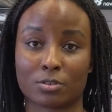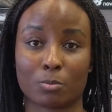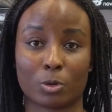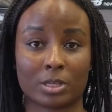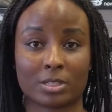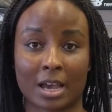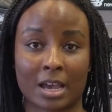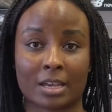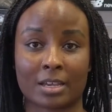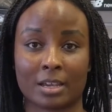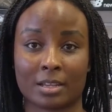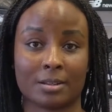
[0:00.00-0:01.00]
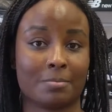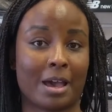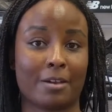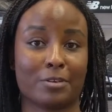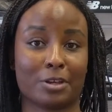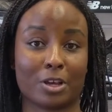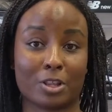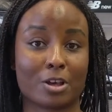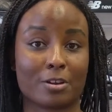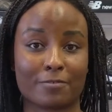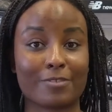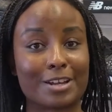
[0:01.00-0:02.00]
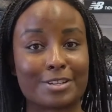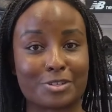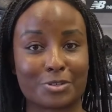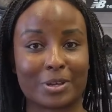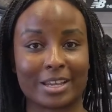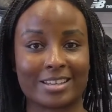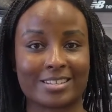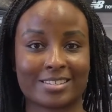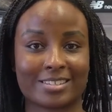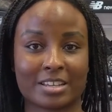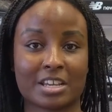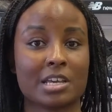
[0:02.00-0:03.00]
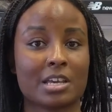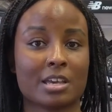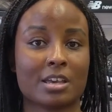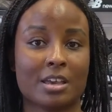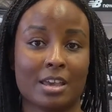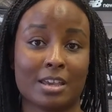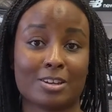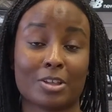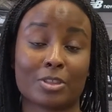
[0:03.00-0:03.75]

Muay Thai and I'm having a lot of fun doing it. And on